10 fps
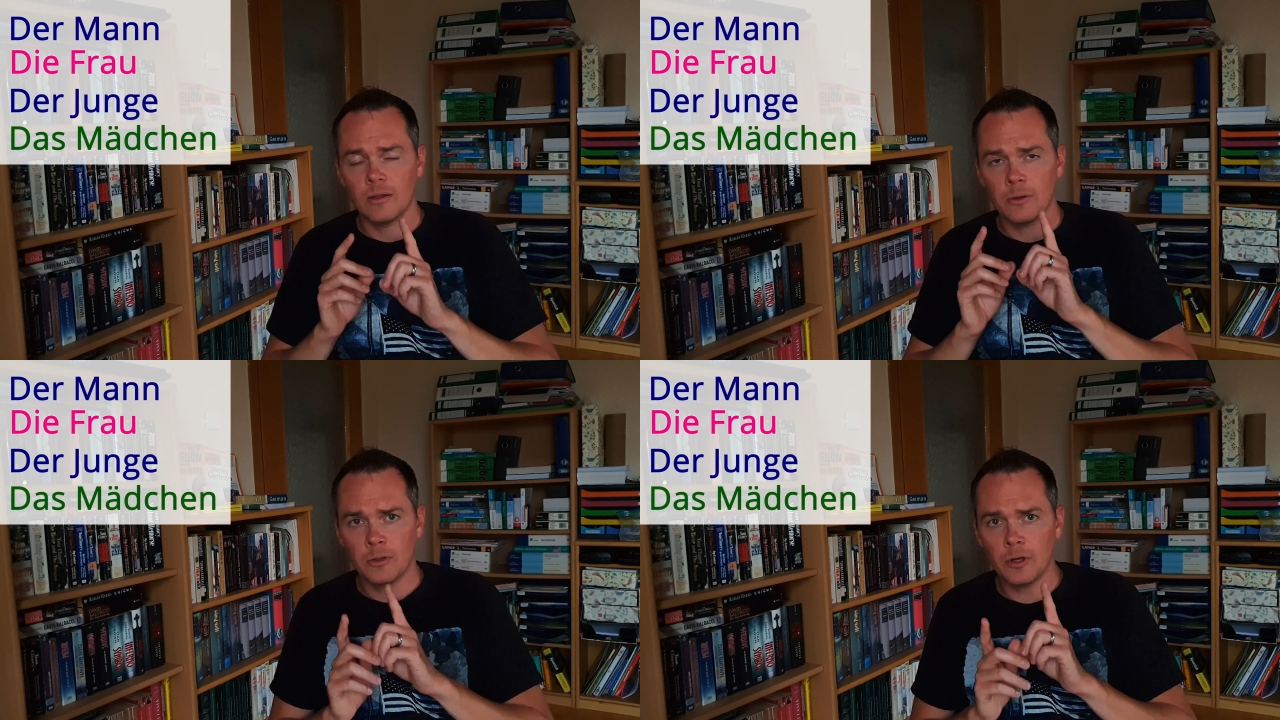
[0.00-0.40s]

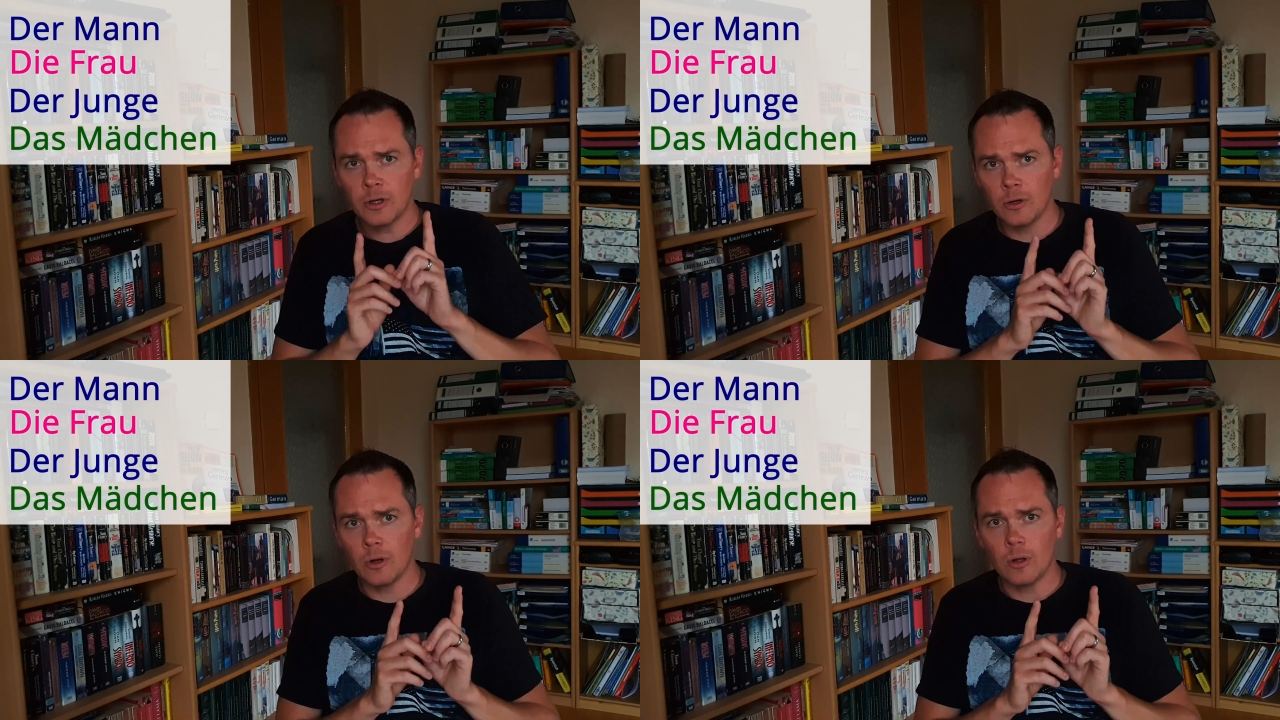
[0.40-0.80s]
the
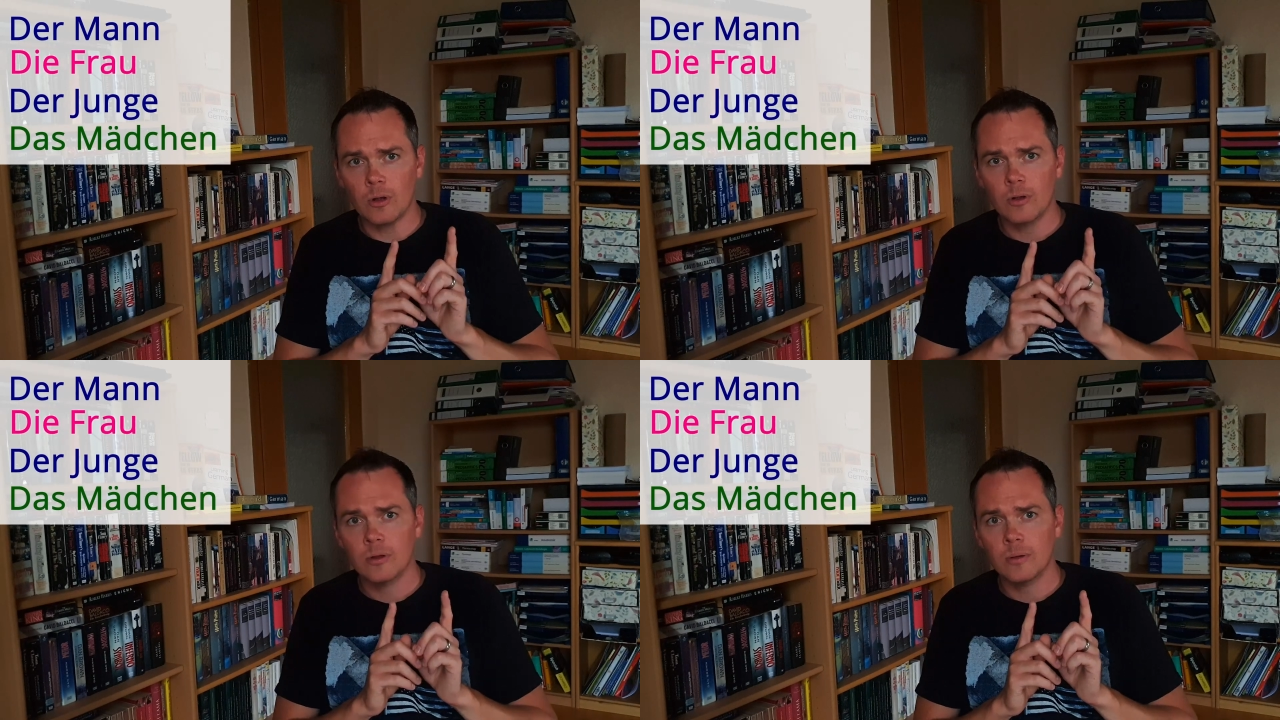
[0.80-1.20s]
girl,
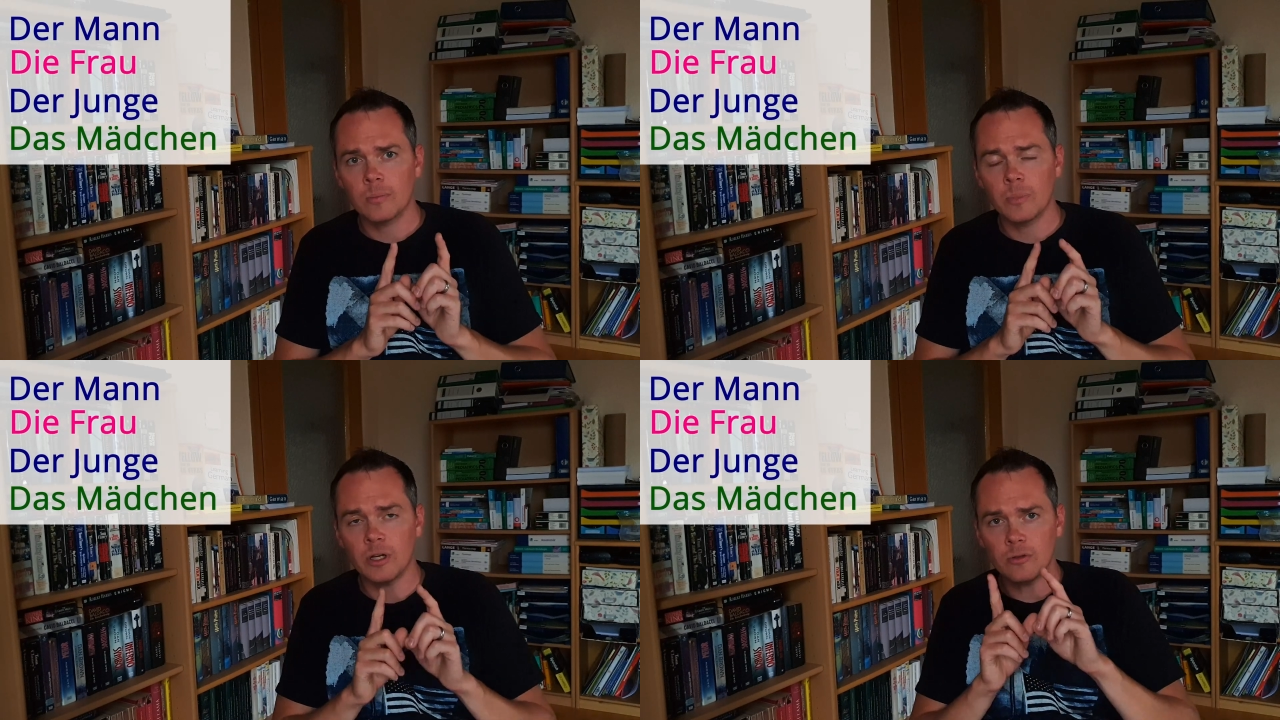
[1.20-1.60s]

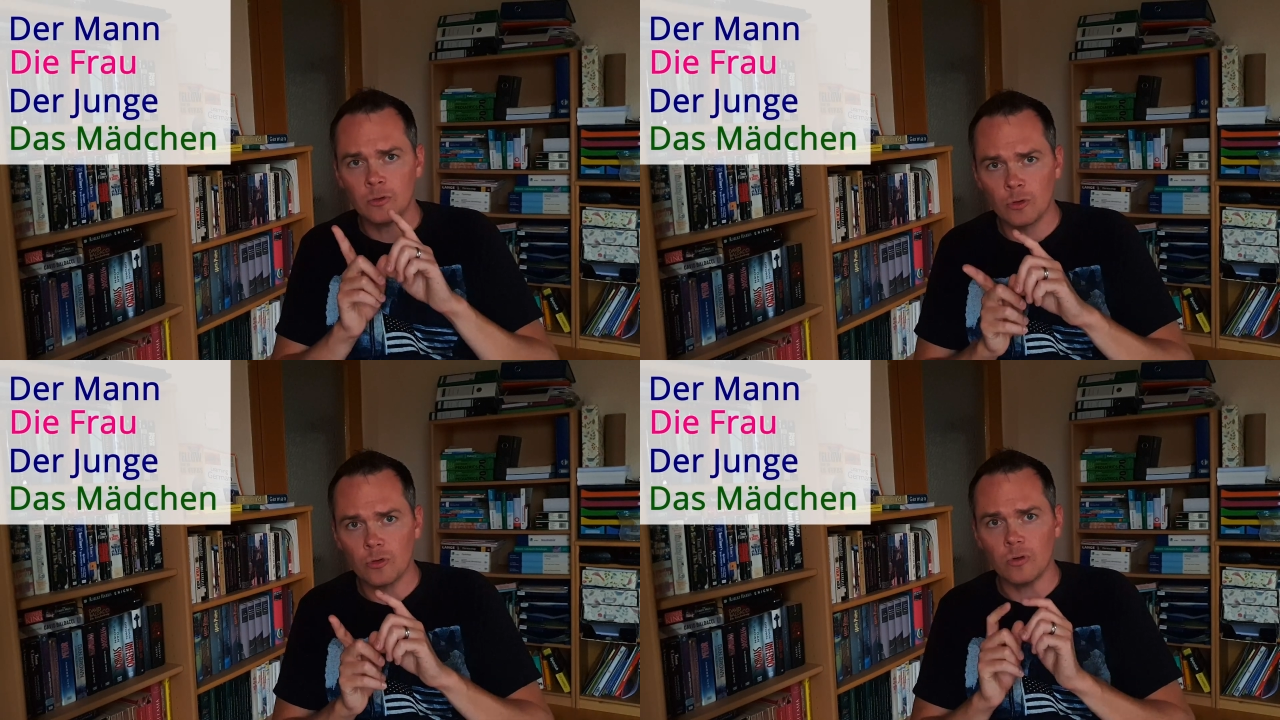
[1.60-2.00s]
but
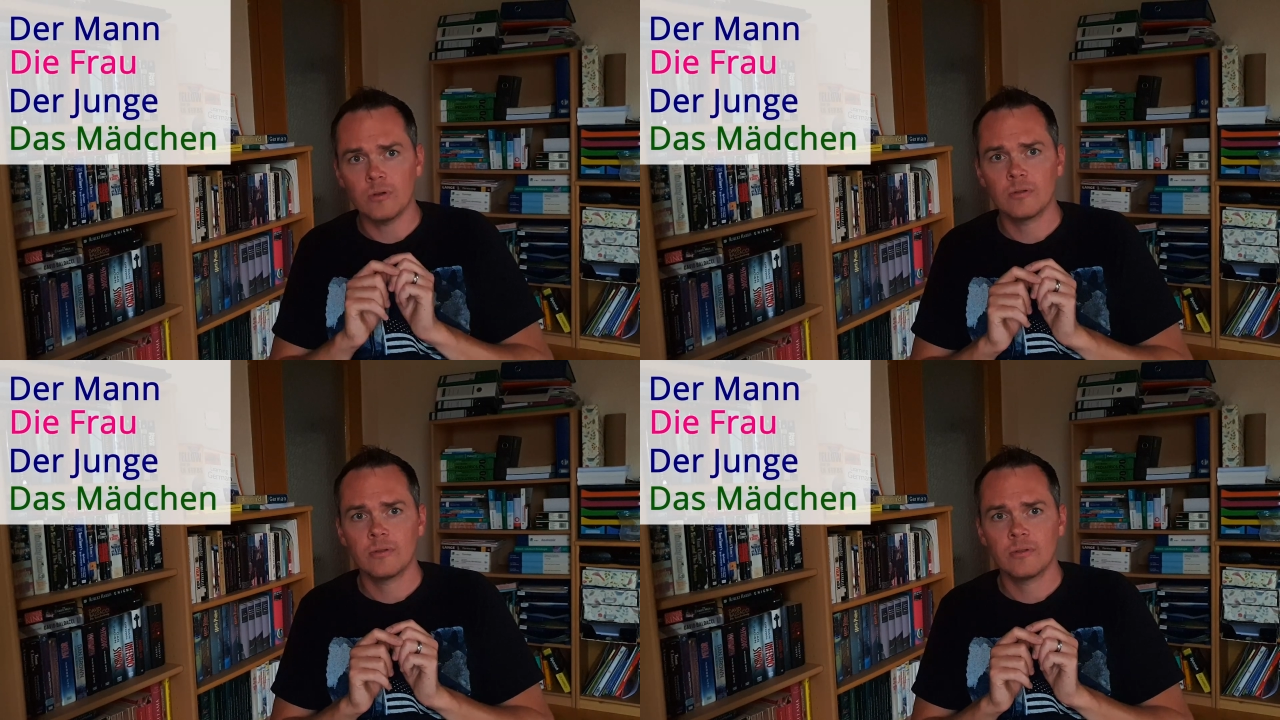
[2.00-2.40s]
neutral.
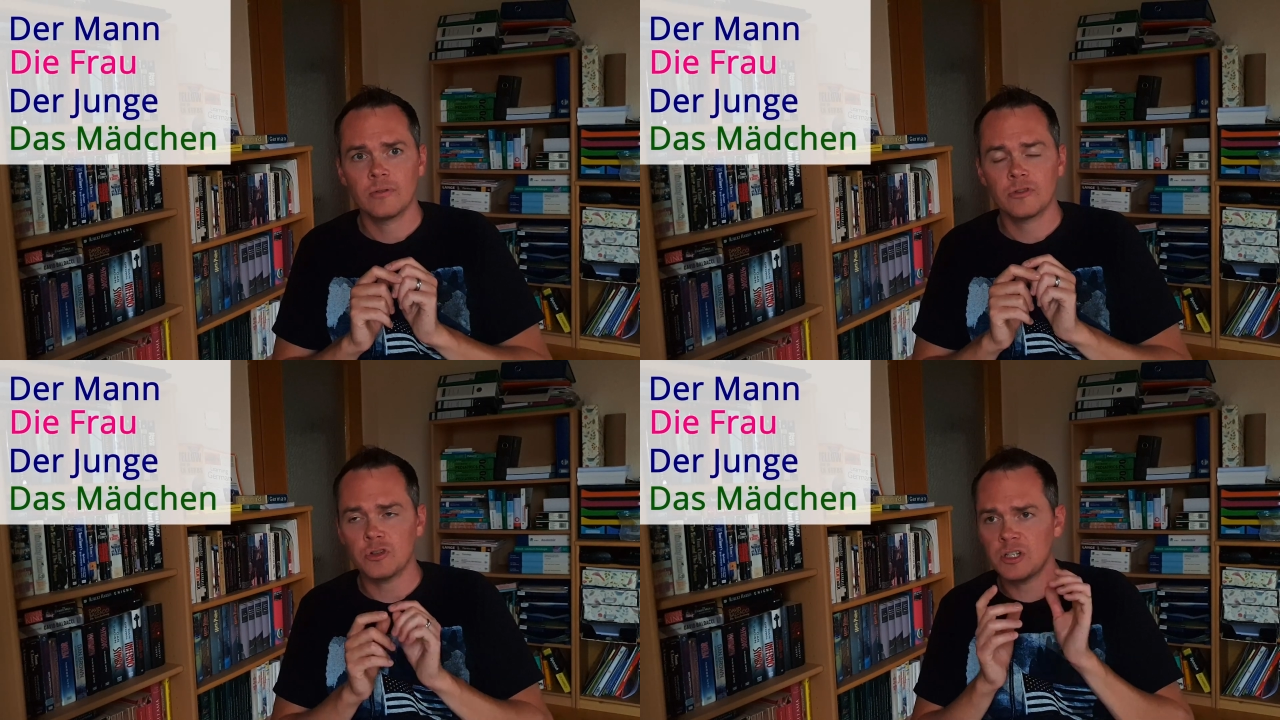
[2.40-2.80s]

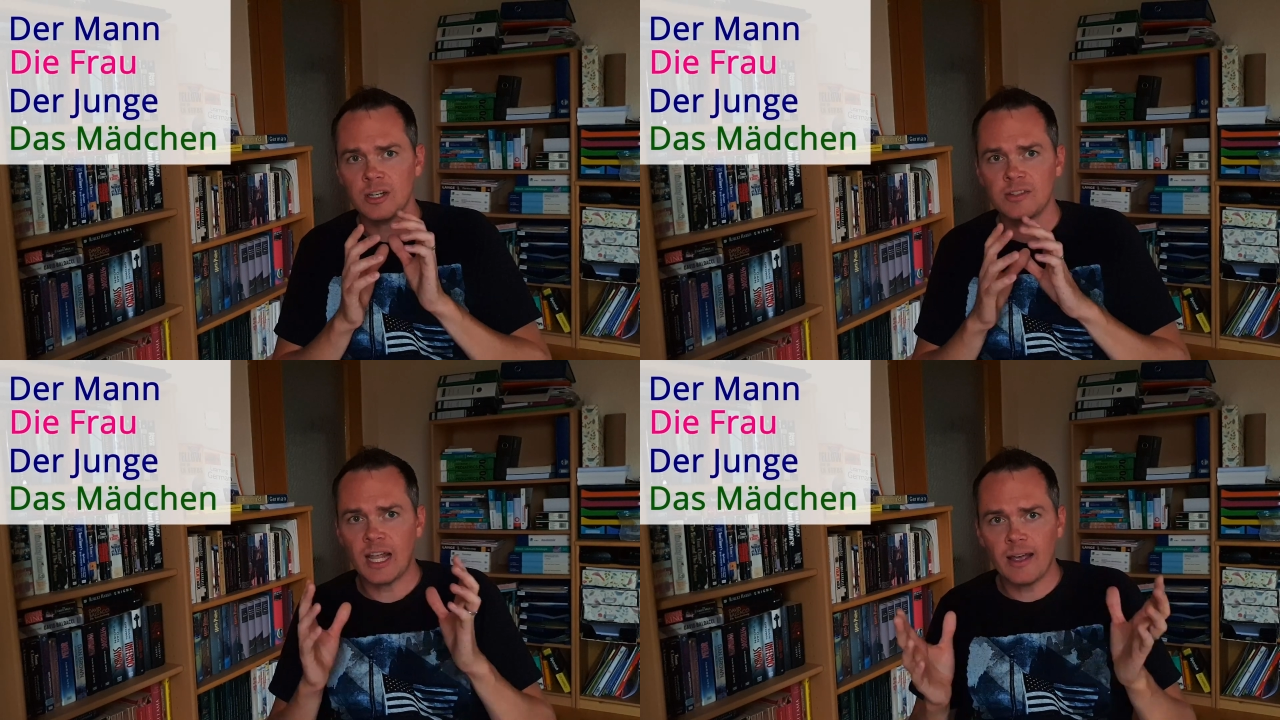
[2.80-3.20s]
So she
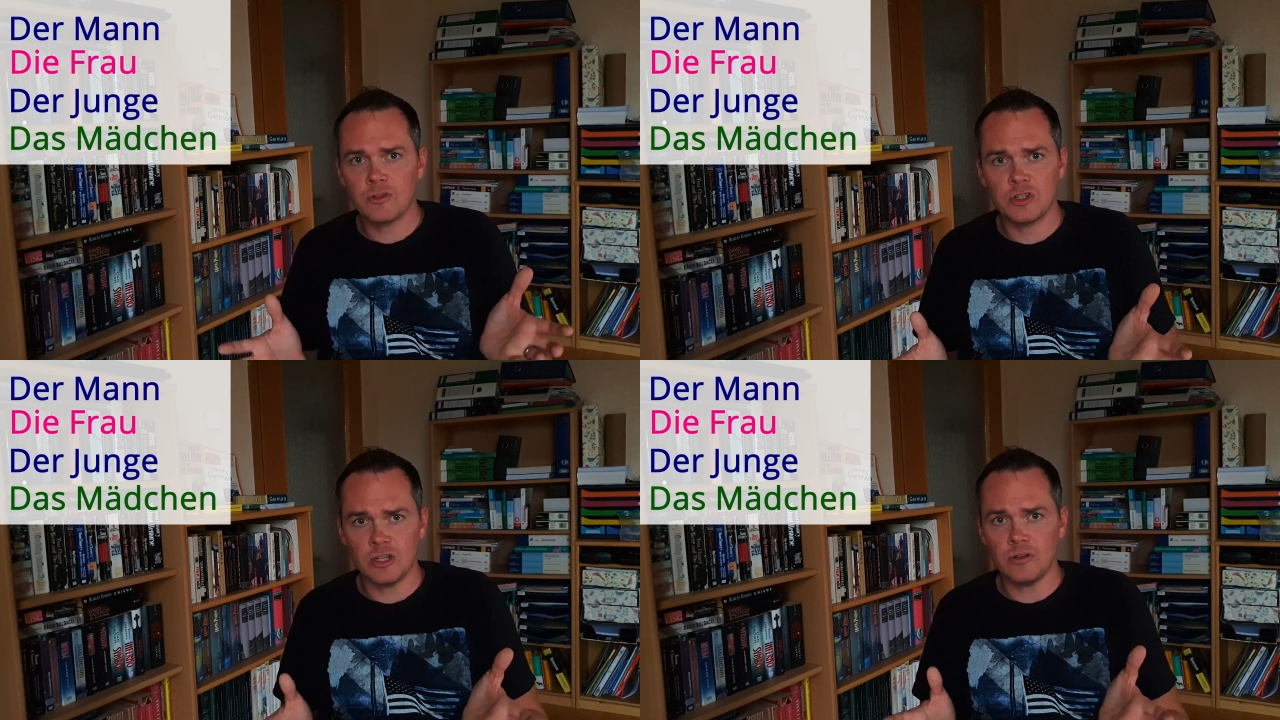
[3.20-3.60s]
doesn't have a
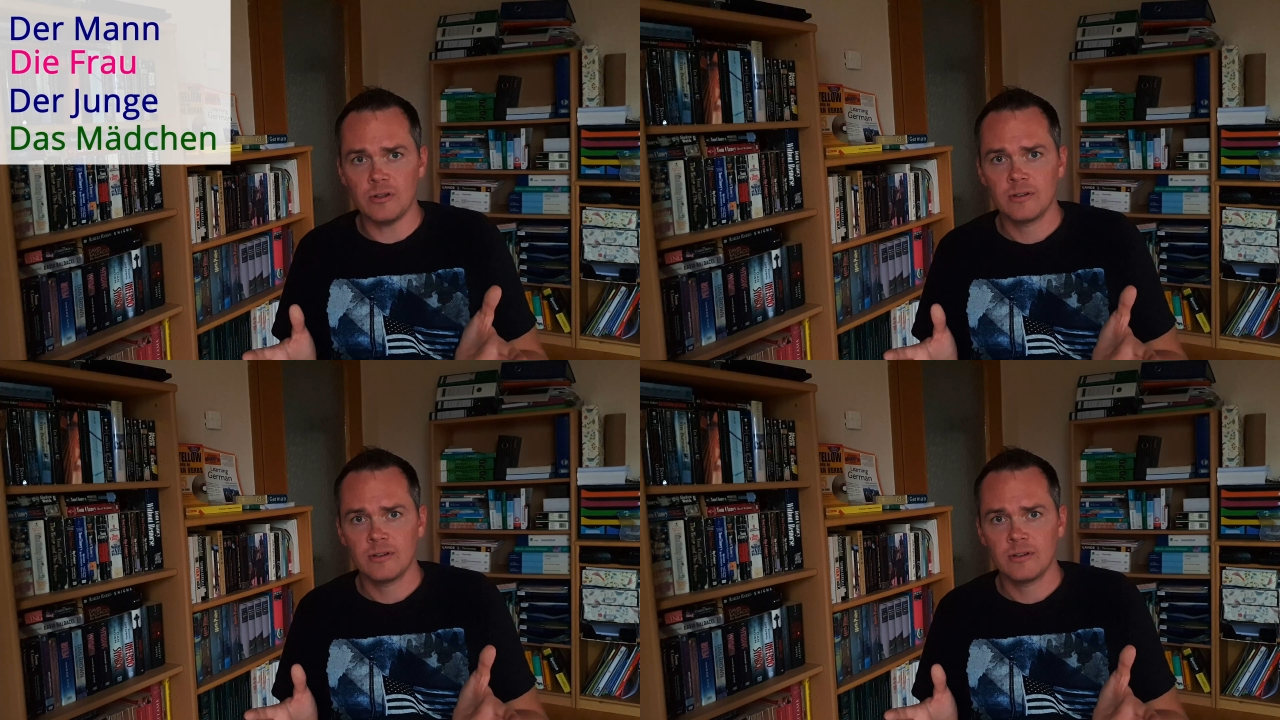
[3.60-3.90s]
gender.